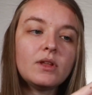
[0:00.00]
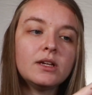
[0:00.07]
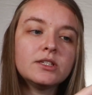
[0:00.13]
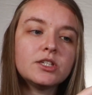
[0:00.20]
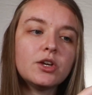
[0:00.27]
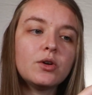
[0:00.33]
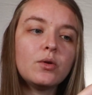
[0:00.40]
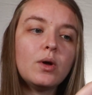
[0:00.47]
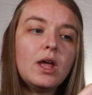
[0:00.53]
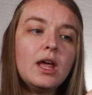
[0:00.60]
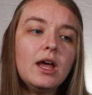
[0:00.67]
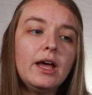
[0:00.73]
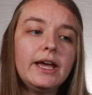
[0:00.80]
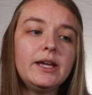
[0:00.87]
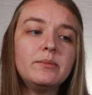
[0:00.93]
So
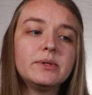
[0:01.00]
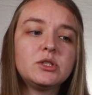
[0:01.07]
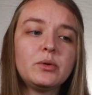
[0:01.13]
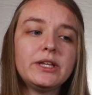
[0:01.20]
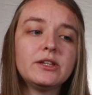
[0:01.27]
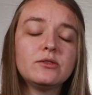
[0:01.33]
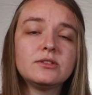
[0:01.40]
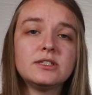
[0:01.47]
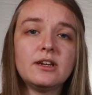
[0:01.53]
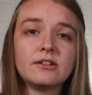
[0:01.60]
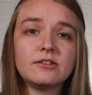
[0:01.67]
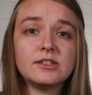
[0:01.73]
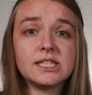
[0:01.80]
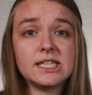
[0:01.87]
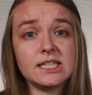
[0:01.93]
in between those
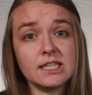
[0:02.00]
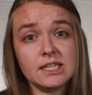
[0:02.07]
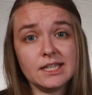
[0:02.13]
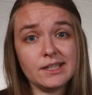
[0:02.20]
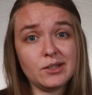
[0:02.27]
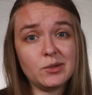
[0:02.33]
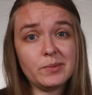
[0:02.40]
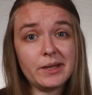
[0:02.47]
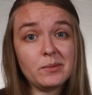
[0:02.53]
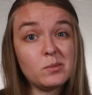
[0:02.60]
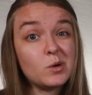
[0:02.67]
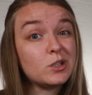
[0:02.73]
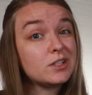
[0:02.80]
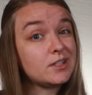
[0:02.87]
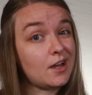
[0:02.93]
knuckles, it's a little bit
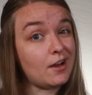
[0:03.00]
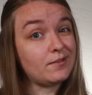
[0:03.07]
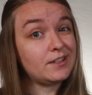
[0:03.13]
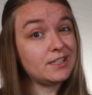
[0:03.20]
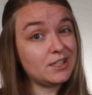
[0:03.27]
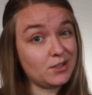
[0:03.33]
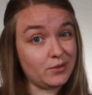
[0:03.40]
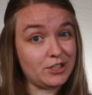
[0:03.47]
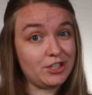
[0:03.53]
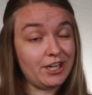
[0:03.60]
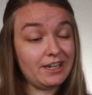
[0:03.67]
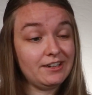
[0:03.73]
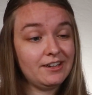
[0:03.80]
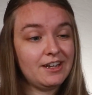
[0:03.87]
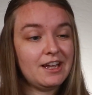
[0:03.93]
more soft and
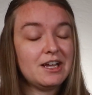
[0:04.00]
squishy,